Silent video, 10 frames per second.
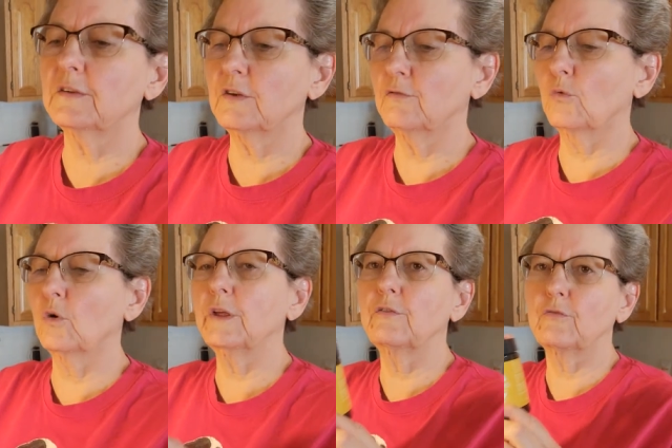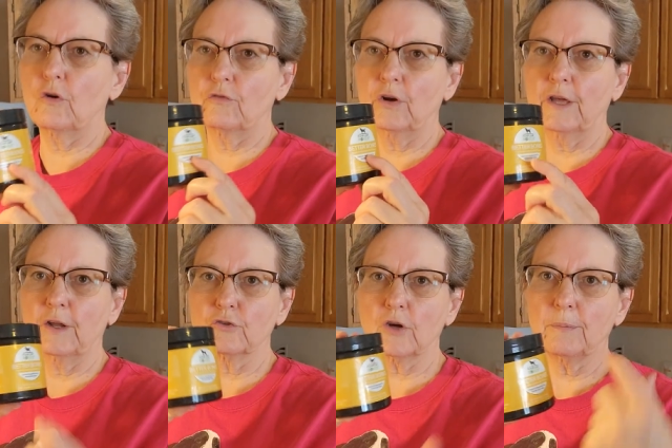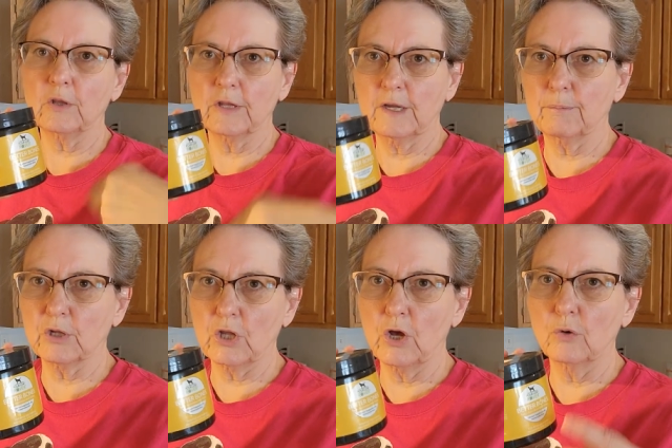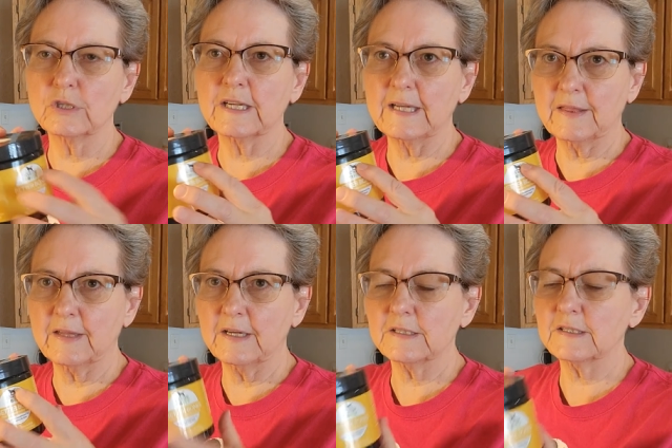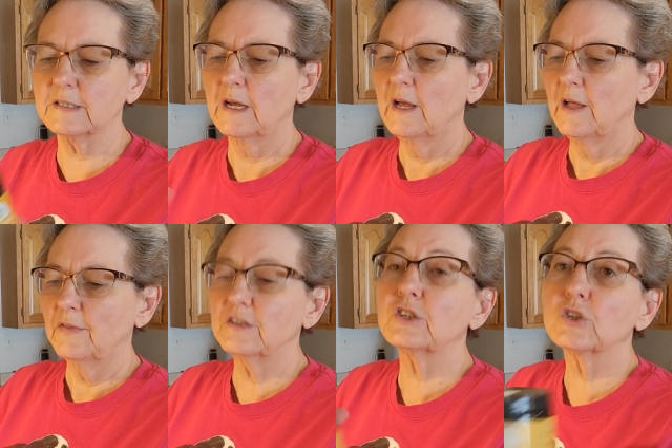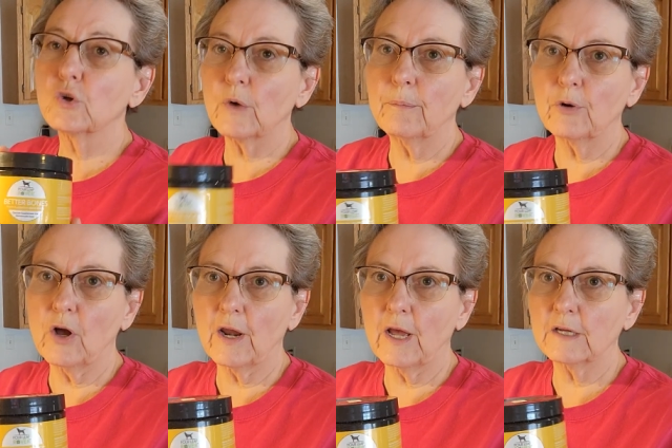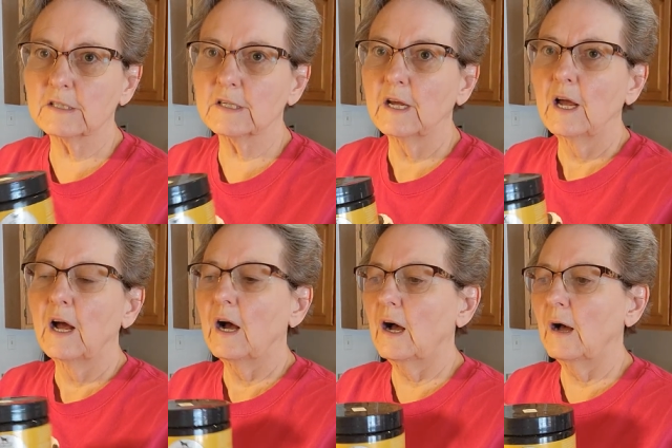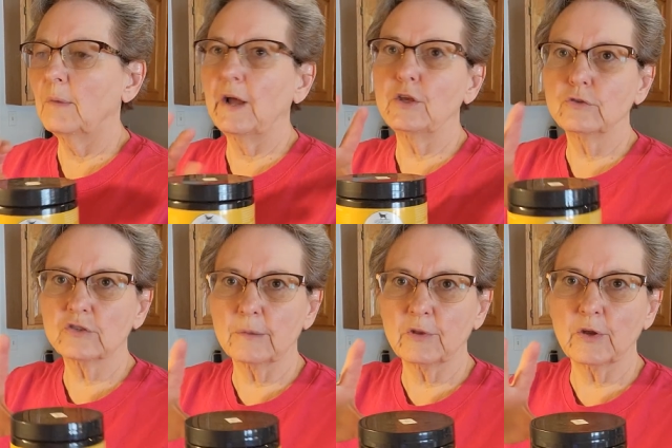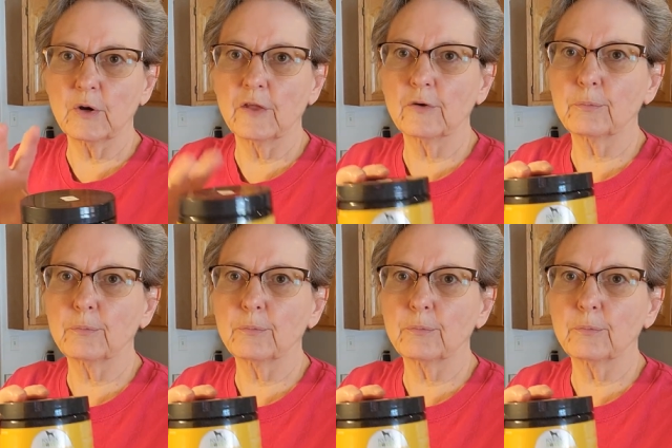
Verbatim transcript: this at Four Leaf Rover, and I'll drop a link below to get this. This is a great product. Um, I use some of their other